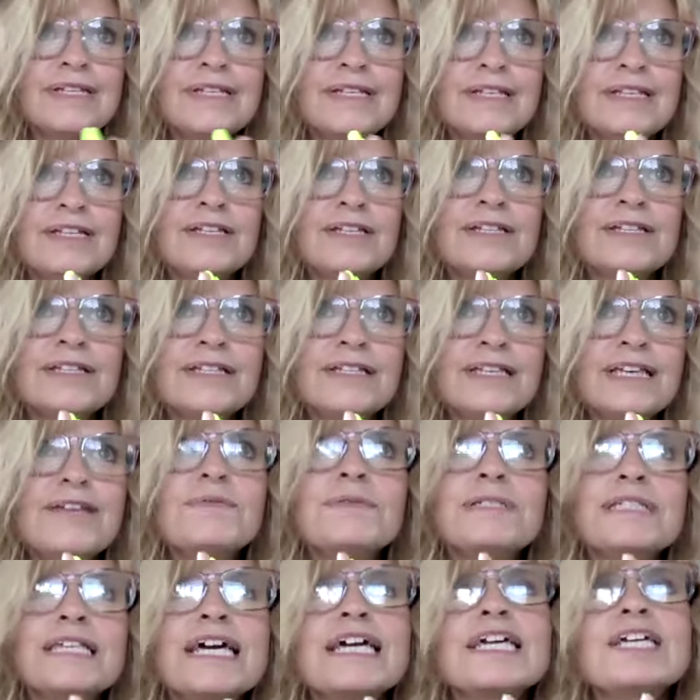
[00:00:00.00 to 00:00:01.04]
he
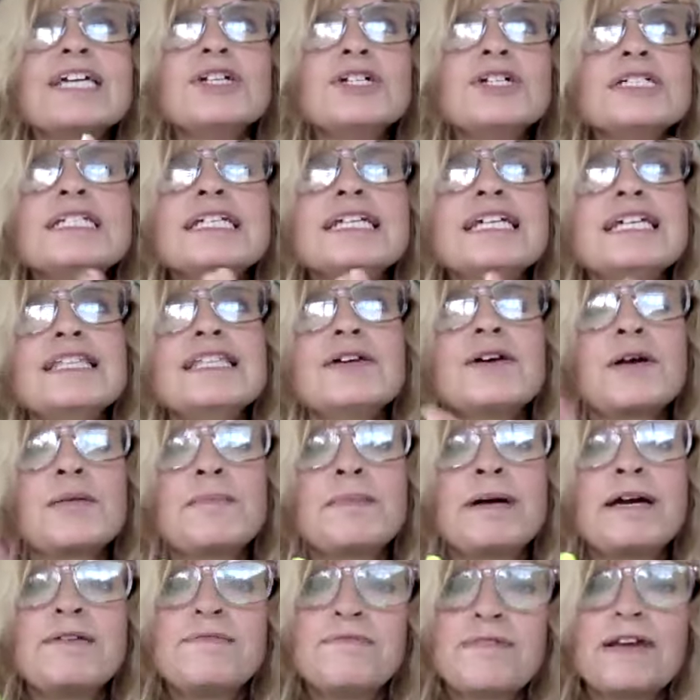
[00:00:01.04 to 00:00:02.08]
was like, Your teeth are
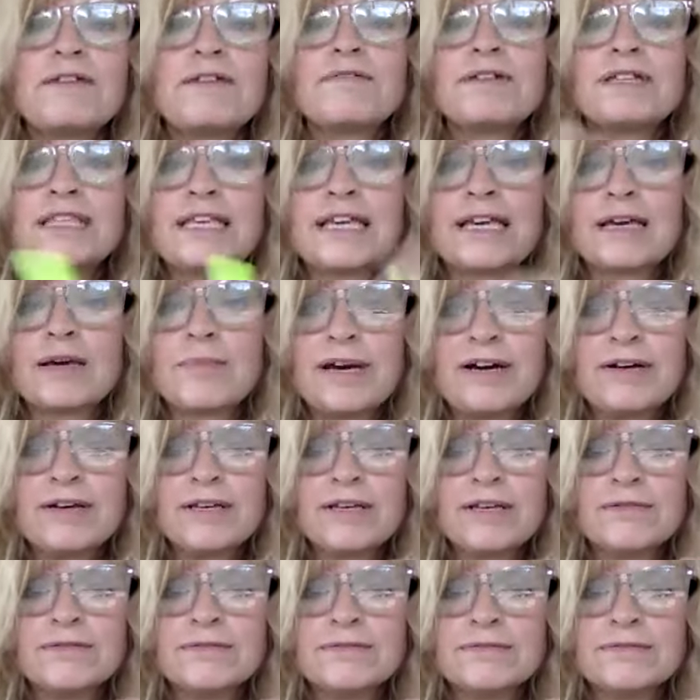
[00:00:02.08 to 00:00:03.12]
my favorite thing about you.